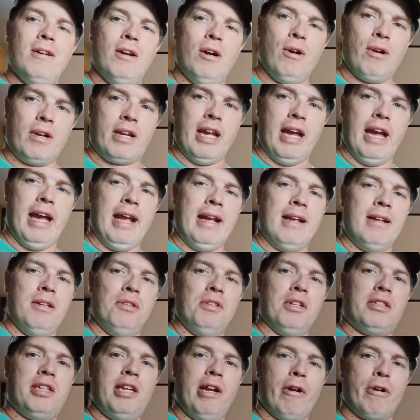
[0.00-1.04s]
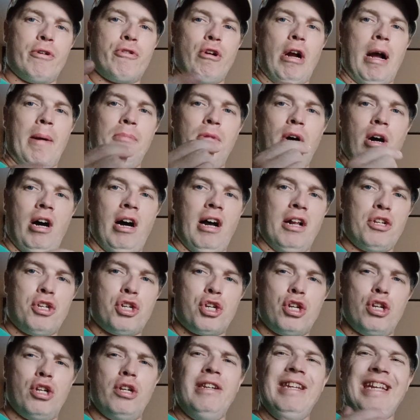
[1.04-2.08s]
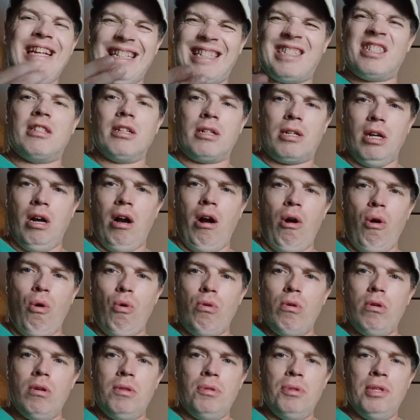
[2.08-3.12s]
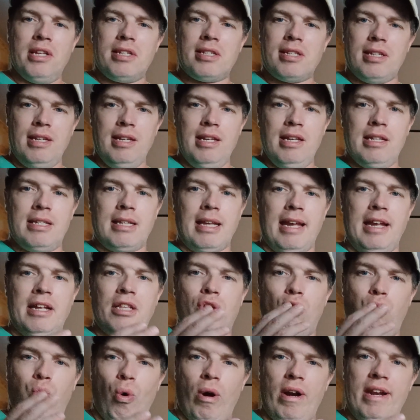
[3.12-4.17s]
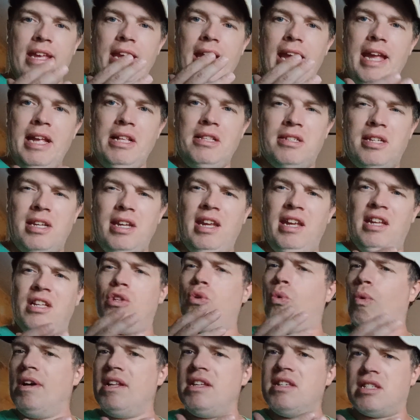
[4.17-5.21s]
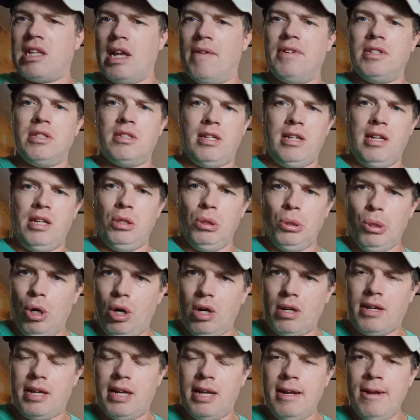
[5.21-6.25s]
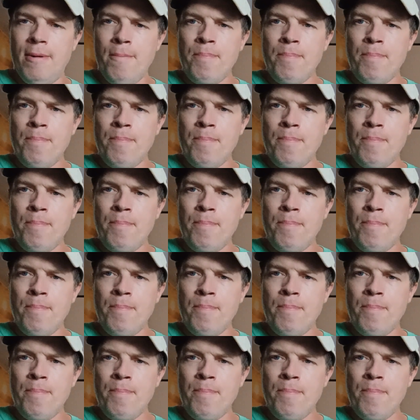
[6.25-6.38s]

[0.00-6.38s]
Okay, the teardrop notch needs to go. This is a 2018, 2017 look.